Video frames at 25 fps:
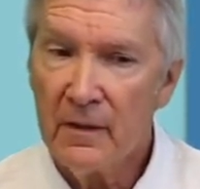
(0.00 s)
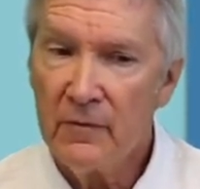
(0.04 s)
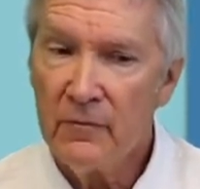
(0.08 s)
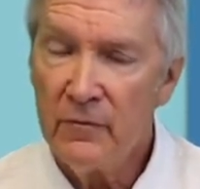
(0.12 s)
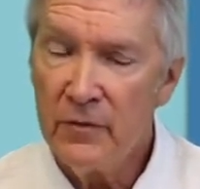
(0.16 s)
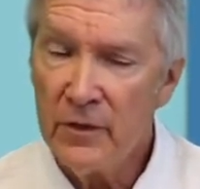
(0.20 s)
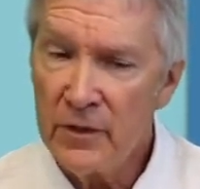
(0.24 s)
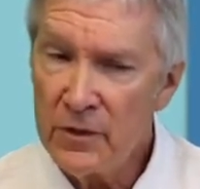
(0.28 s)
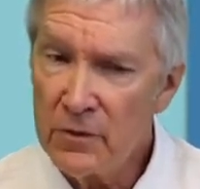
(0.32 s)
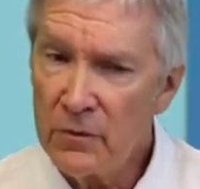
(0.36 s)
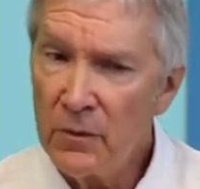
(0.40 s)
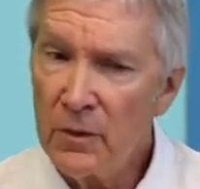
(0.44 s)

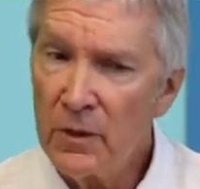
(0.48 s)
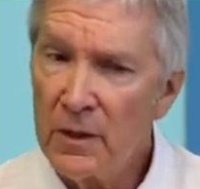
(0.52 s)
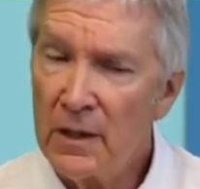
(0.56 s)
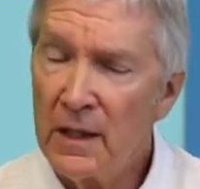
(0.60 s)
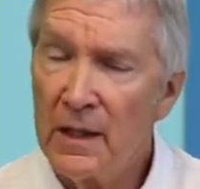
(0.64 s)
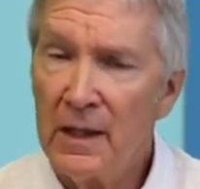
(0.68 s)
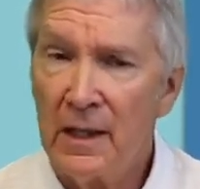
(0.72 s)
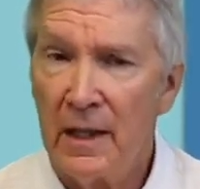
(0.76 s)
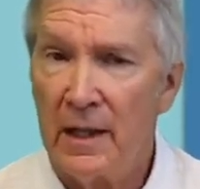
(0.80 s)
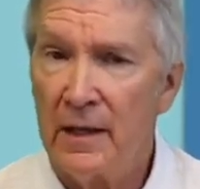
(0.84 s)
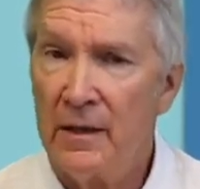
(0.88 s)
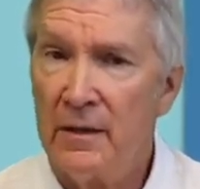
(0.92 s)
visual
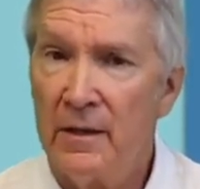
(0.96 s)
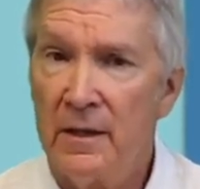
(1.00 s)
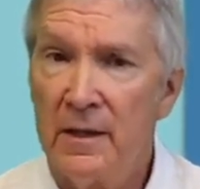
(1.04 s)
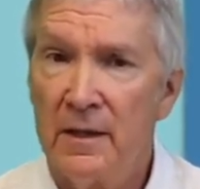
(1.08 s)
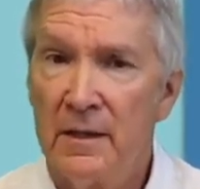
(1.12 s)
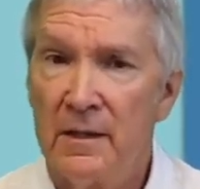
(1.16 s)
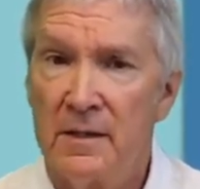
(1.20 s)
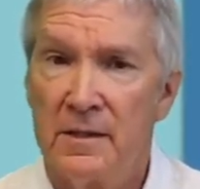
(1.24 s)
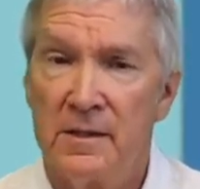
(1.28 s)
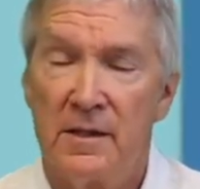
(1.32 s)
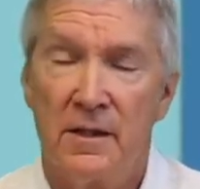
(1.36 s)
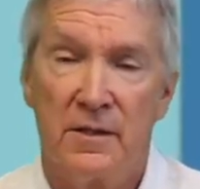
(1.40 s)

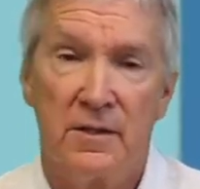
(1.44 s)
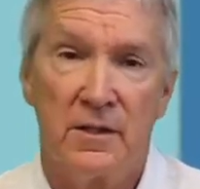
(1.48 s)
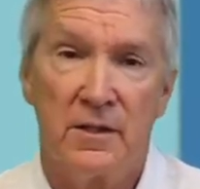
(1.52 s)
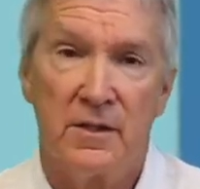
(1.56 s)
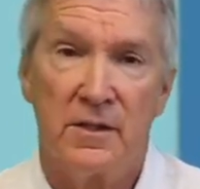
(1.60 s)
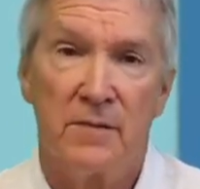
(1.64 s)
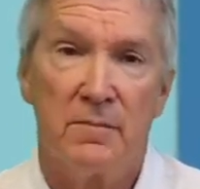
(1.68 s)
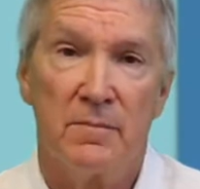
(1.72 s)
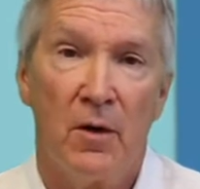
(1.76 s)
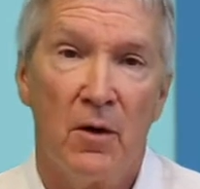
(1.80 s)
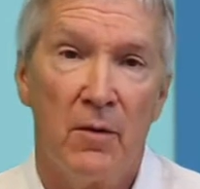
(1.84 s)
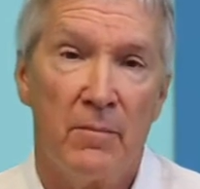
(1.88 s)
clarity is such a
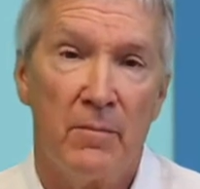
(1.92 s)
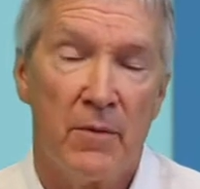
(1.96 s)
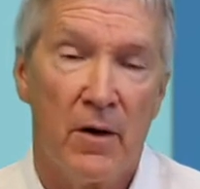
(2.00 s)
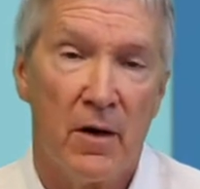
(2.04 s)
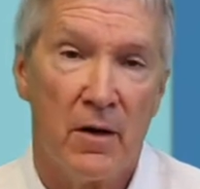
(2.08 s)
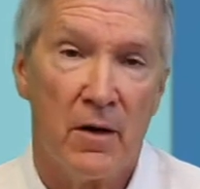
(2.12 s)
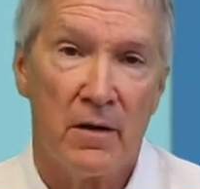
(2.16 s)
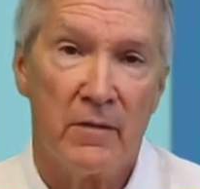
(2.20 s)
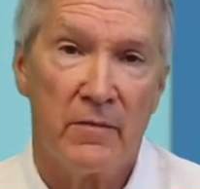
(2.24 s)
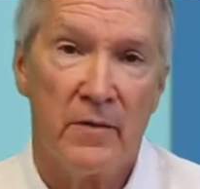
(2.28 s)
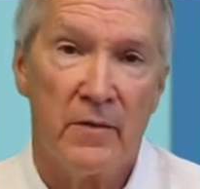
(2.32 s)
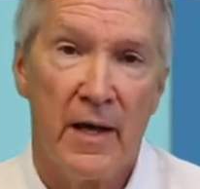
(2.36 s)
small
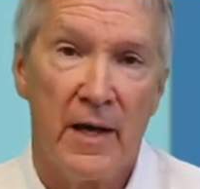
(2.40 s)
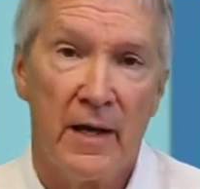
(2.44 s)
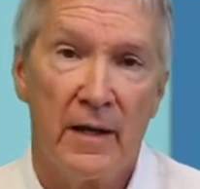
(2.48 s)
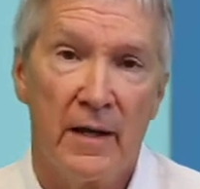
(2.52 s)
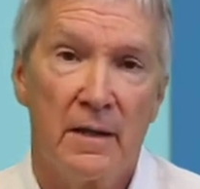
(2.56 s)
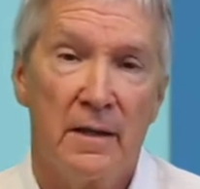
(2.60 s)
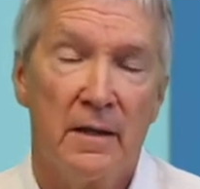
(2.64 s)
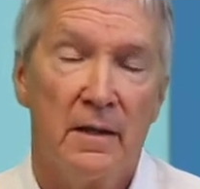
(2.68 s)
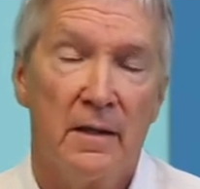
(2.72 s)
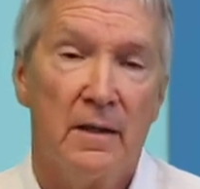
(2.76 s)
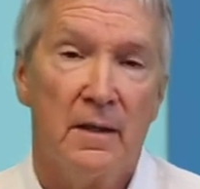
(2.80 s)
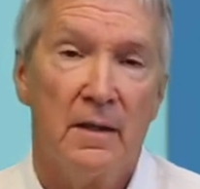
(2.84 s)
part of
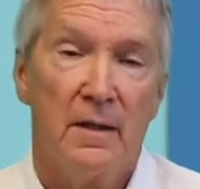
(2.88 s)
that.